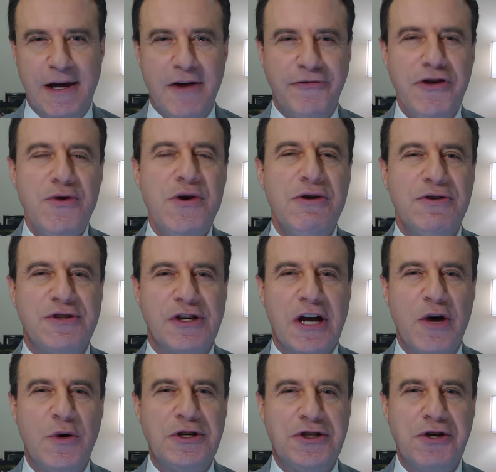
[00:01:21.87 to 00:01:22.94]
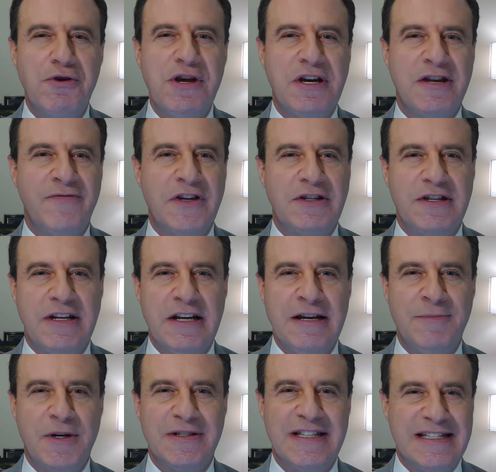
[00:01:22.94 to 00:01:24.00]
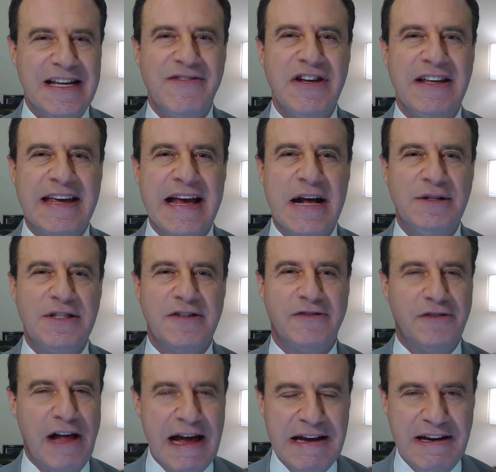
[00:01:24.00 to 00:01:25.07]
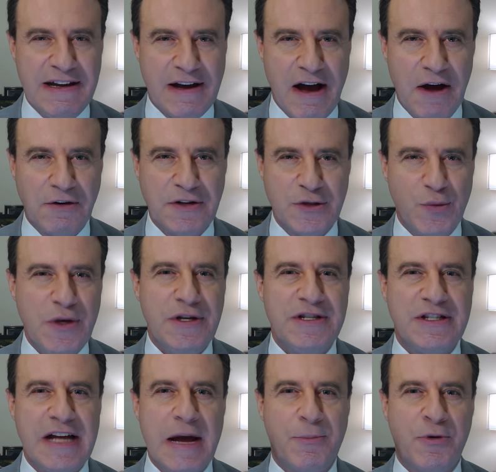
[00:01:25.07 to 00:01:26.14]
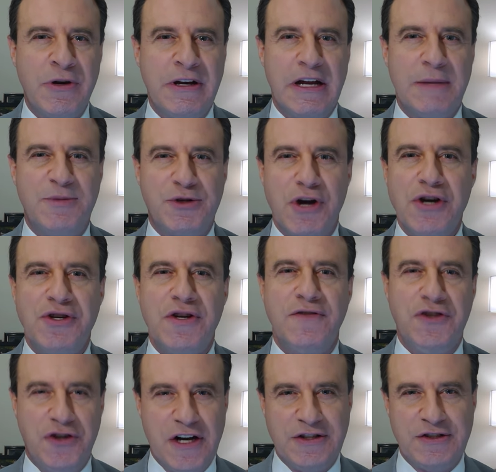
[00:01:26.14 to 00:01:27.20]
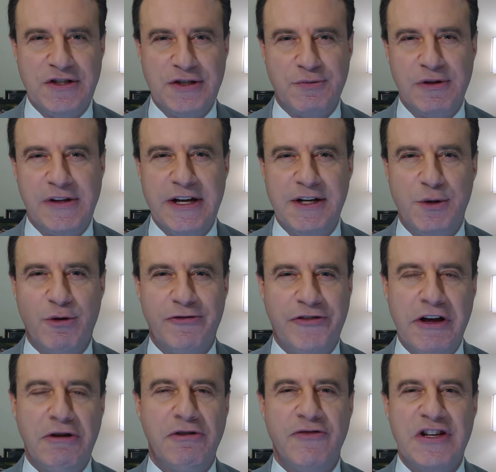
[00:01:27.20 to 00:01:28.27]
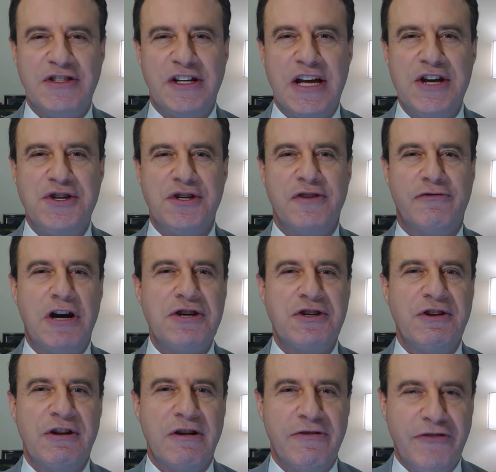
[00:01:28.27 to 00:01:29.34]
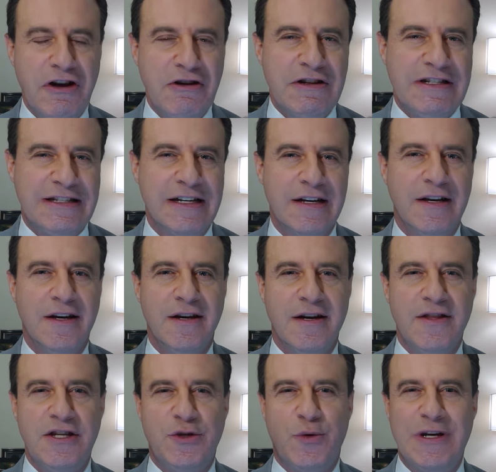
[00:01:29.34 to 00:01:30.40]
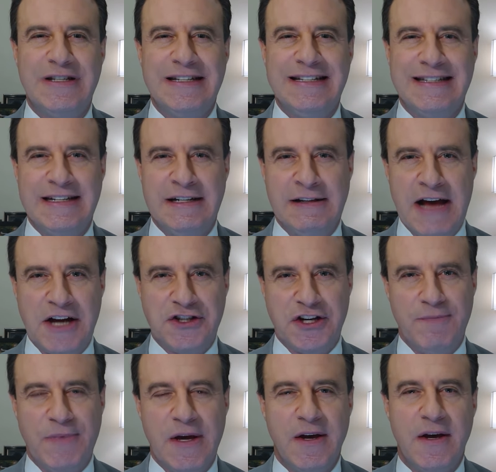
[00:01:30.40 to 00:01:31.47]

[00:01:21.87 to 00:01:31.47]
A few years ago, a jury convicted him on seven counts of lying to Congress, witness tampering, and obstruction of justice related to a federal investigation of Russian interference in the 2016 election.